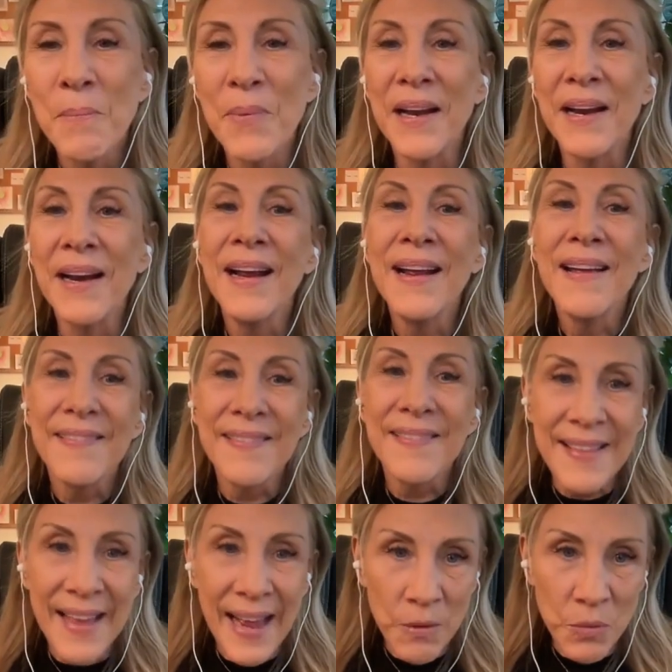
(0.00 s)
But
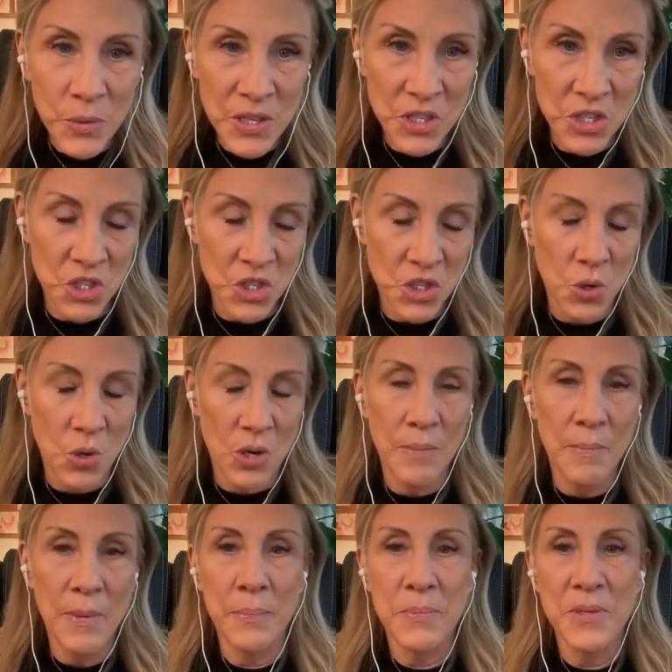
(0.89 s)
they would
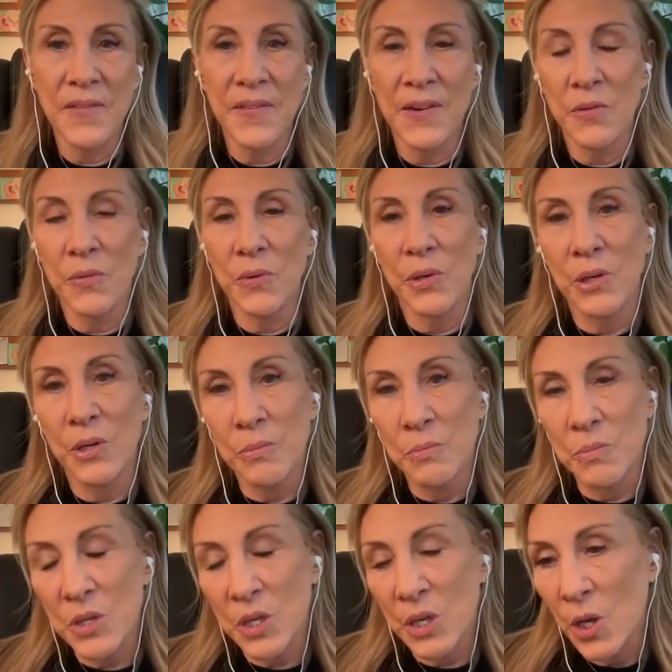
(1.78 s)
storm up to their
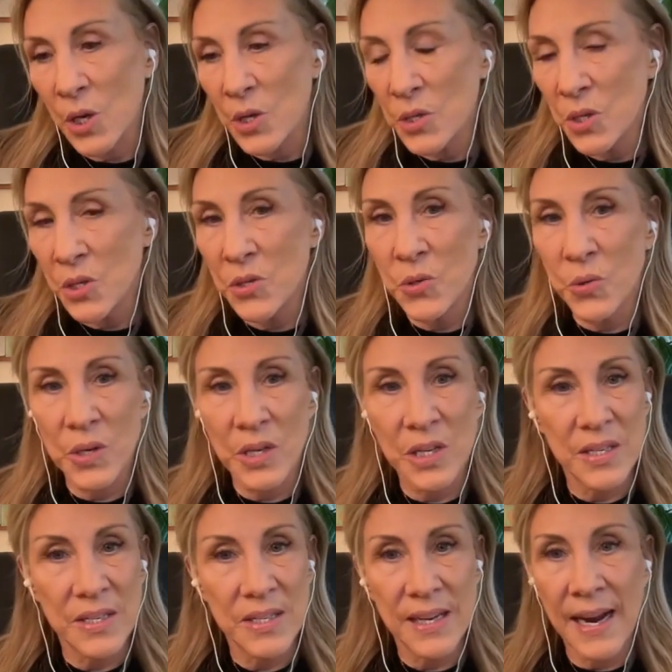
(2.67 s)
rooms, close their
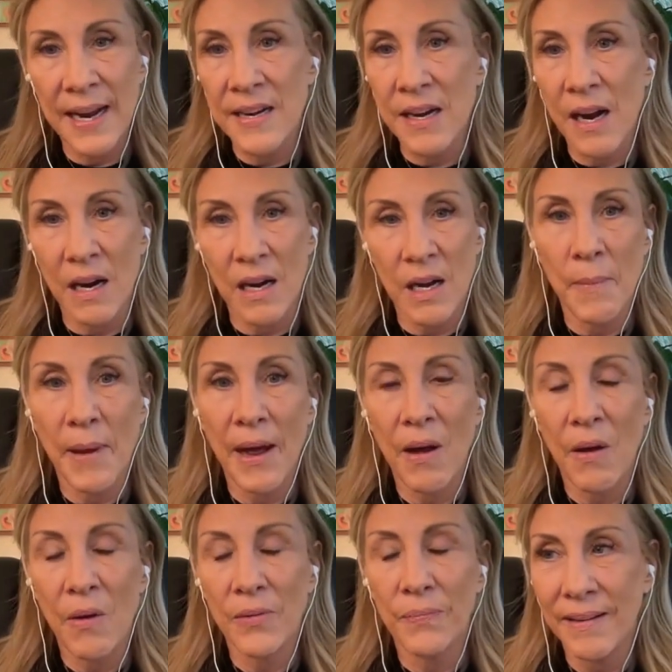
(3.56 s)
doors, and not come
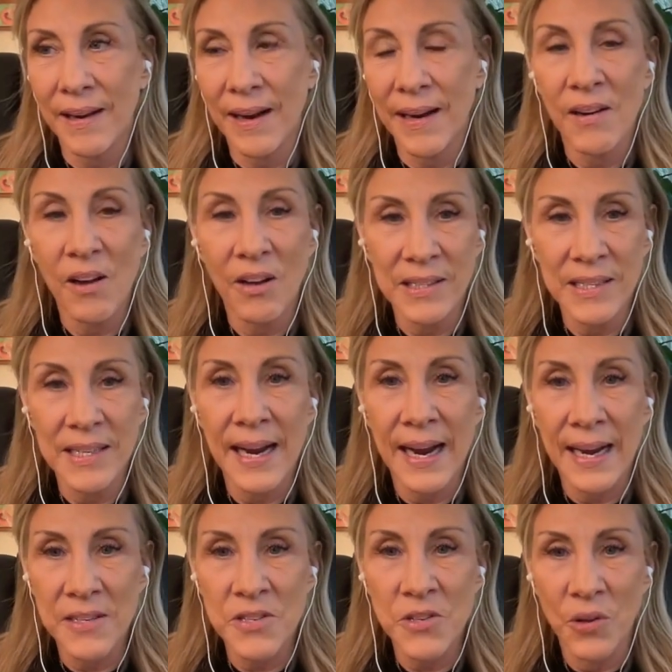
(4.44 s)
out. I called it
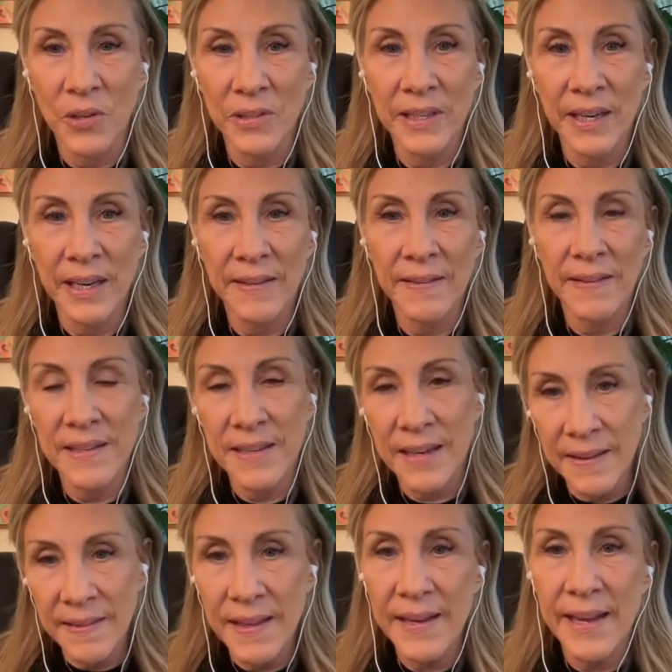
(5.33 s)
asshole night. The
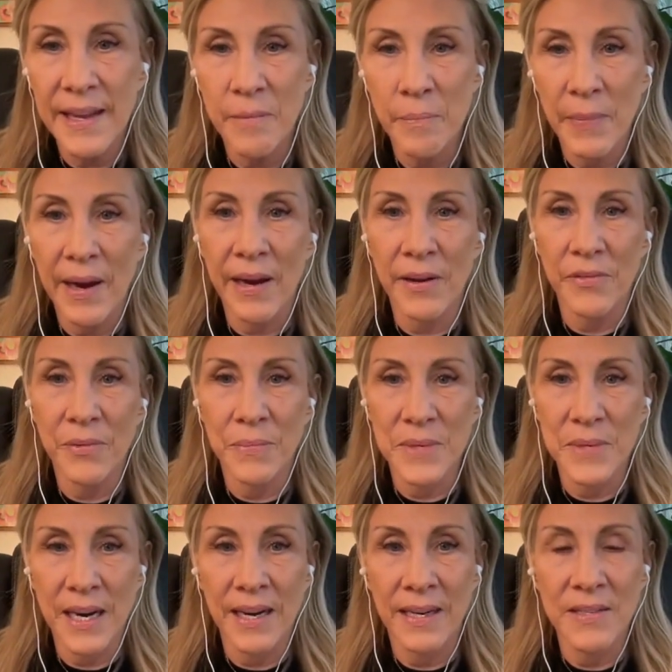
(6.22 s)
night they came back from
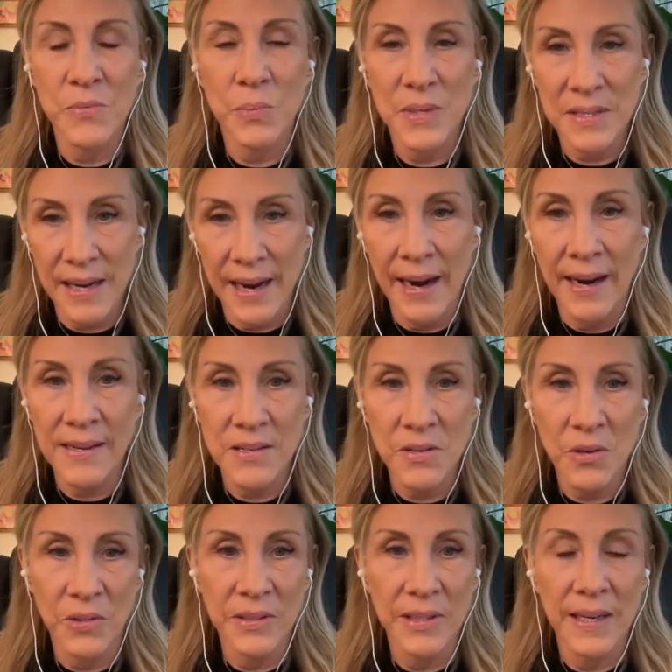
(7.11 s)
dad's was
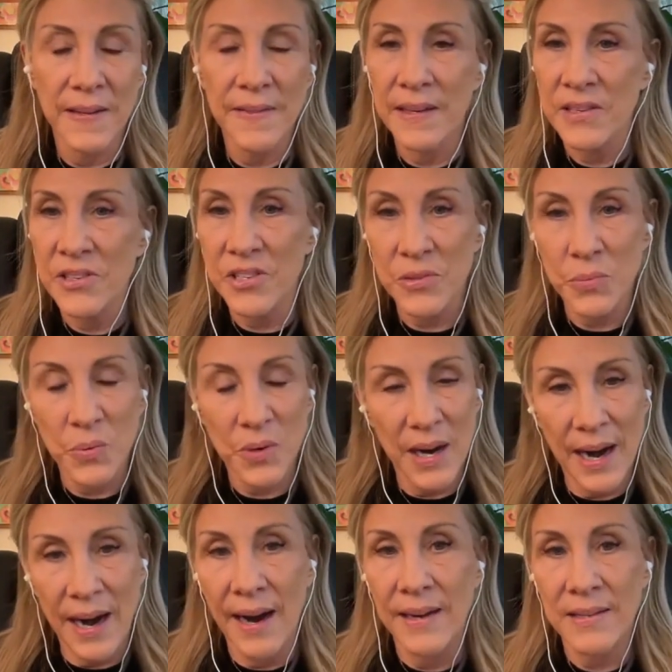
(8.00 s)
asshole night. They just were
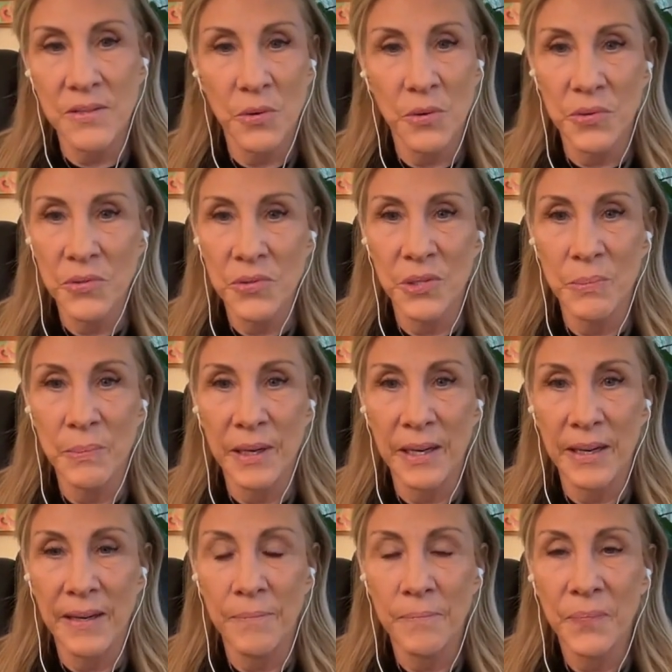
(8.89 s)
assholes to
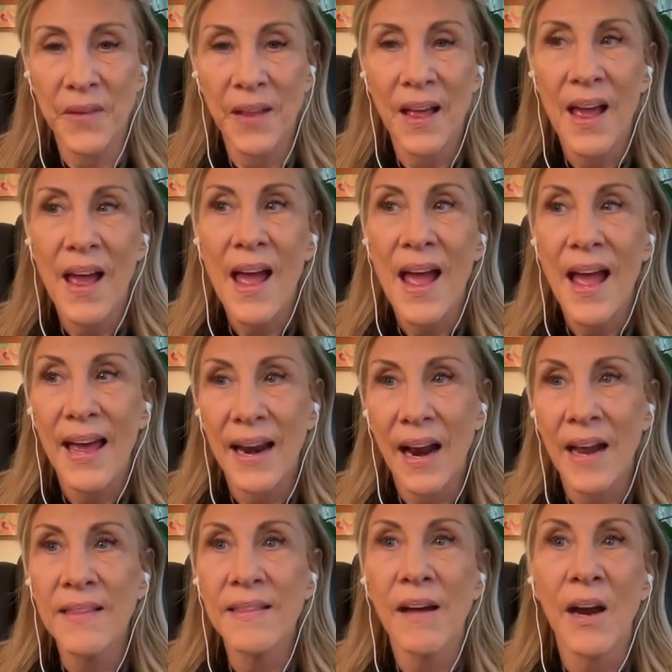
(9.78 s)
me. And
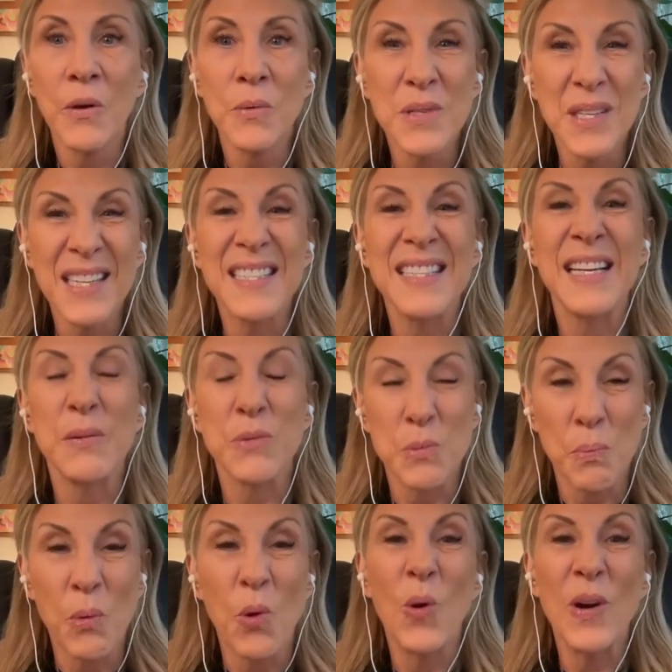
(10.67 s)
I thought it was because he was
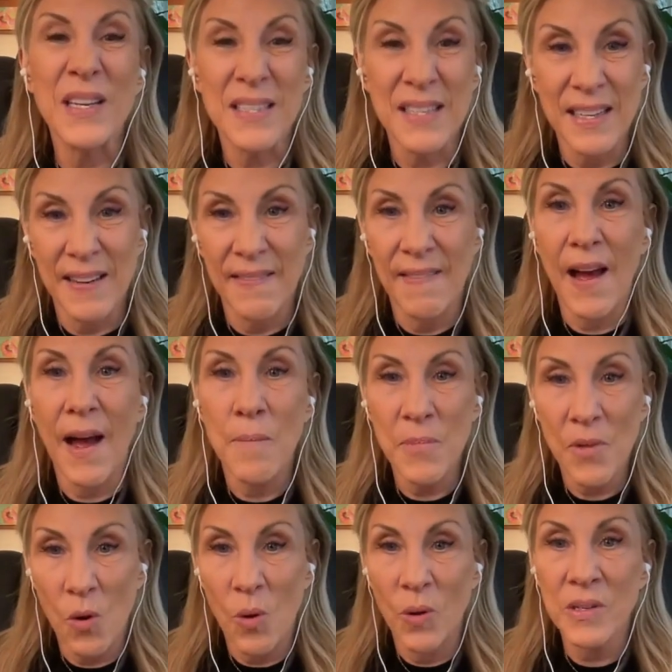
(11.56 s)
poisoning them
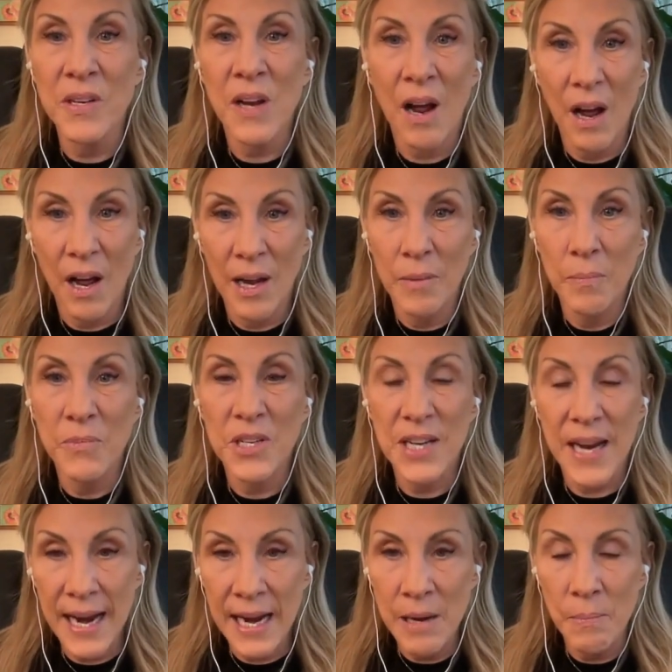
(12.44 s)
the whole time to
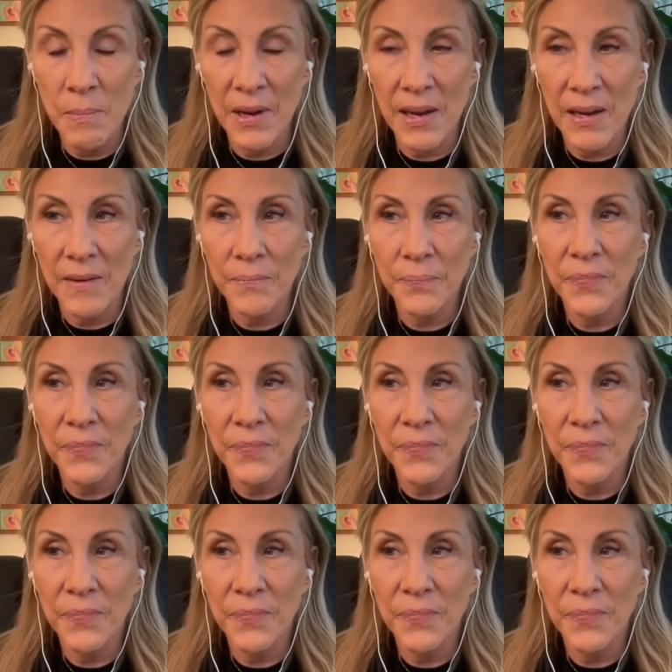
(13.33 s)
hate me,